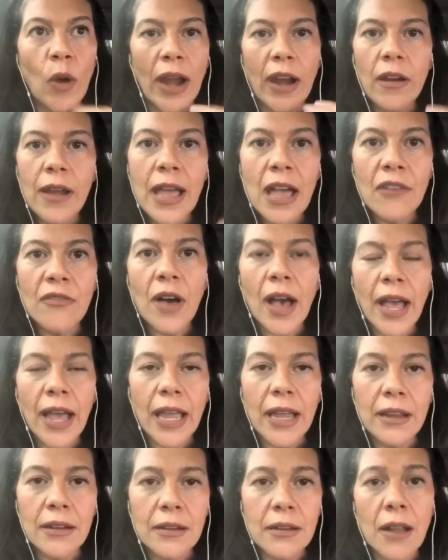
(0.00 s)
where have
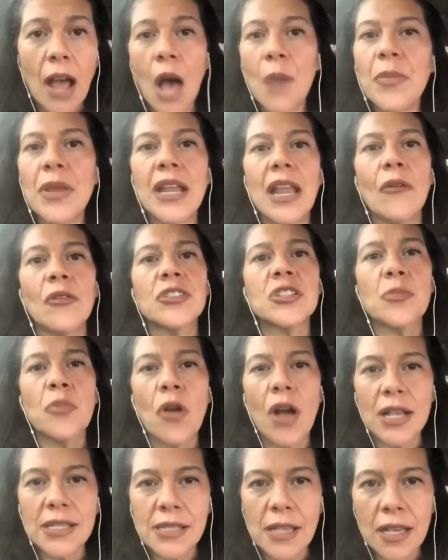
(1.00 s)
I not been able
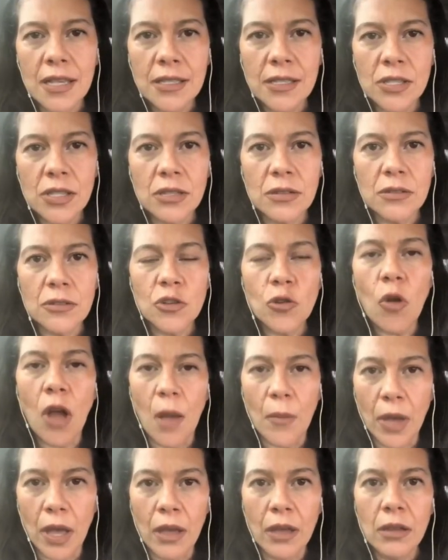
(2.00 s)
to process
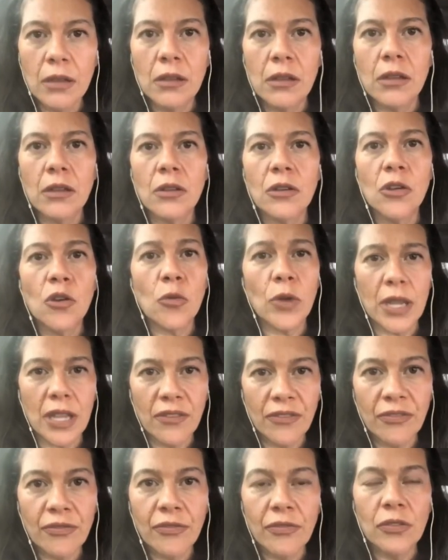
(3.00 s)
trauma,
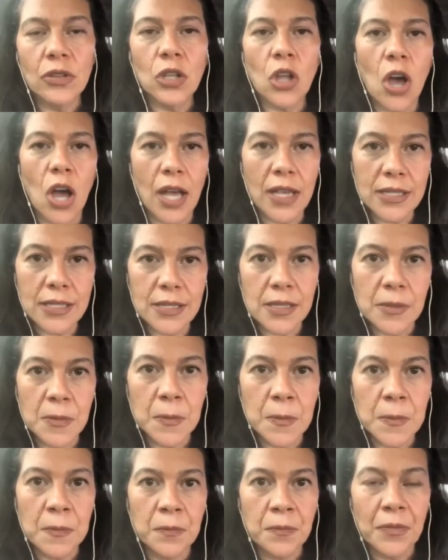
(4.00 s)
grief, loss?